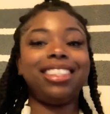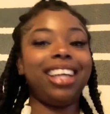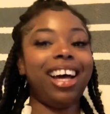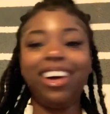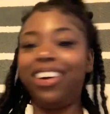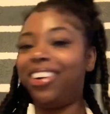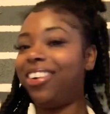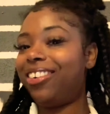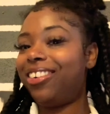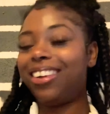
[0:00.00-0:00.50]

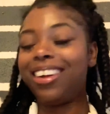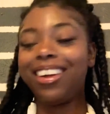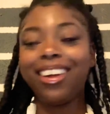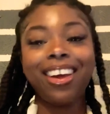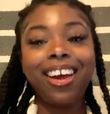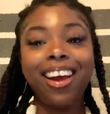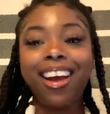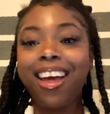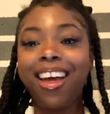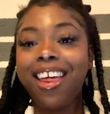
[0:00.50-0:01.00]
so,
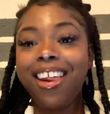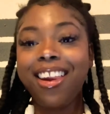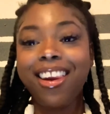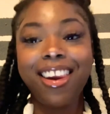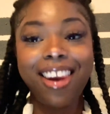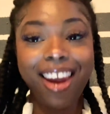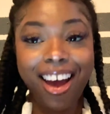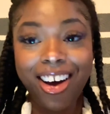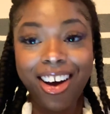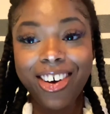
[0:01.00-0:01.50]

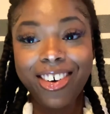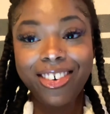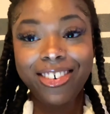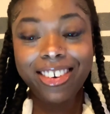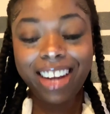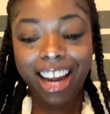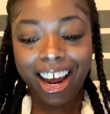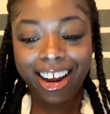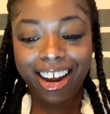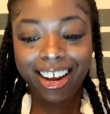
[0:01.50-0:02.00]
no,
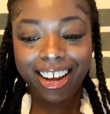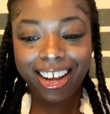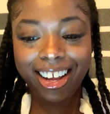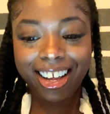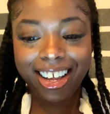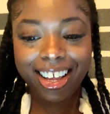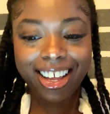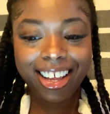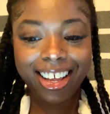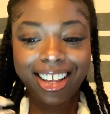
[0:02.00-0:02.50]

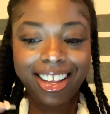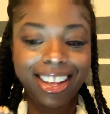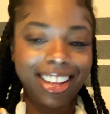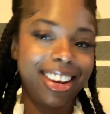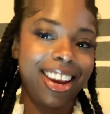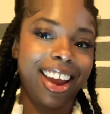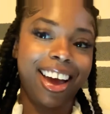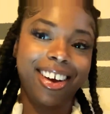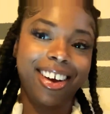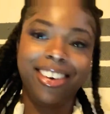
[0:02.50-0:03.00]
like,
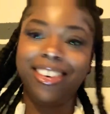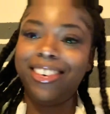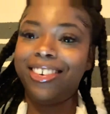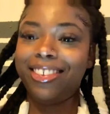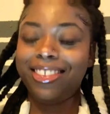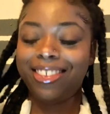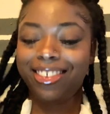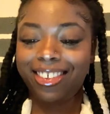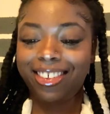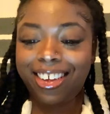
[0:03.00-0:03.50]
no.
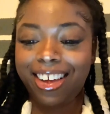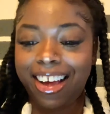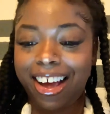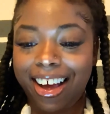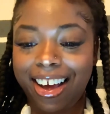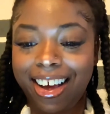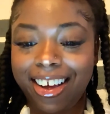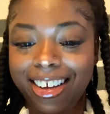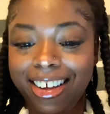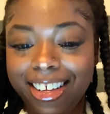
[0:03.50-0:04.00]

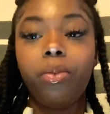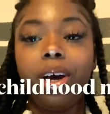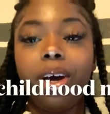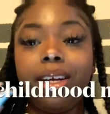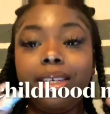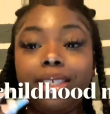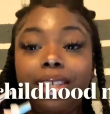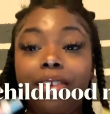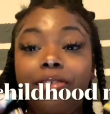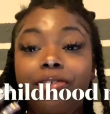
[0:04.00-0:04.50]
Uh-uh. What
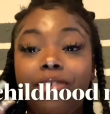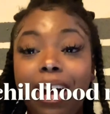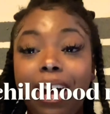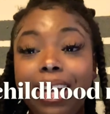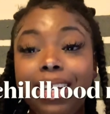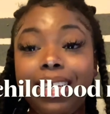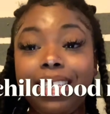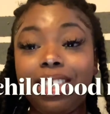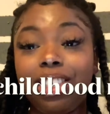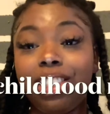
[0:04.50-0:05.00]
is your
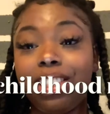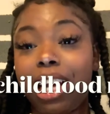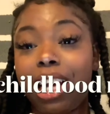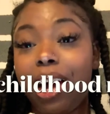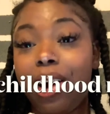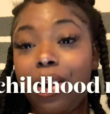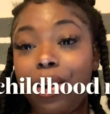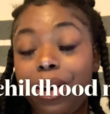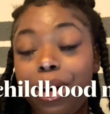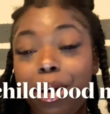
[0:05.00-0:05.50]
fondest
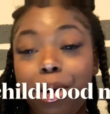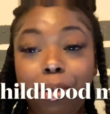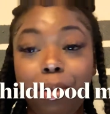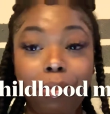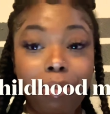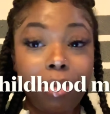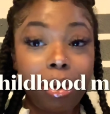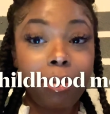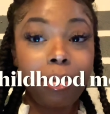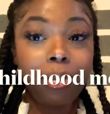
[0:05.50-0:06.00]
childhood
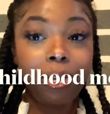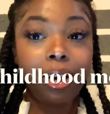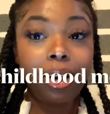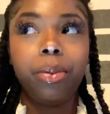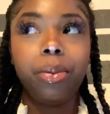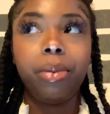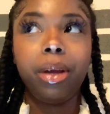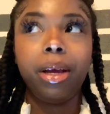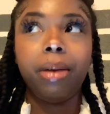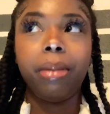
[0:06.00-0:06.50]
memory?
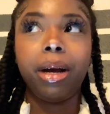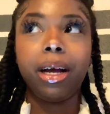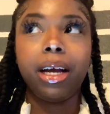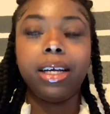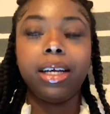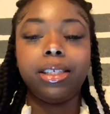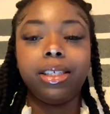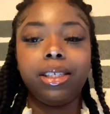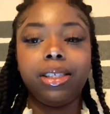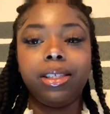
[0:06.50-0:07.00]
Me and my
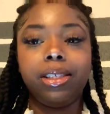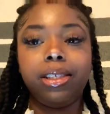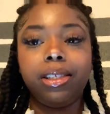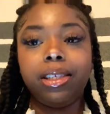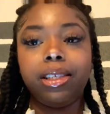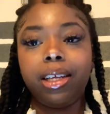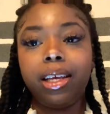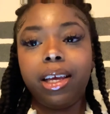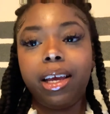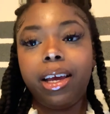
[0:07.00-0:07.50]
cousins
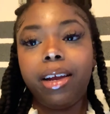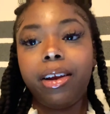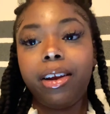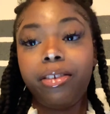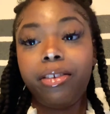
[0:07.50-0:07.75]
and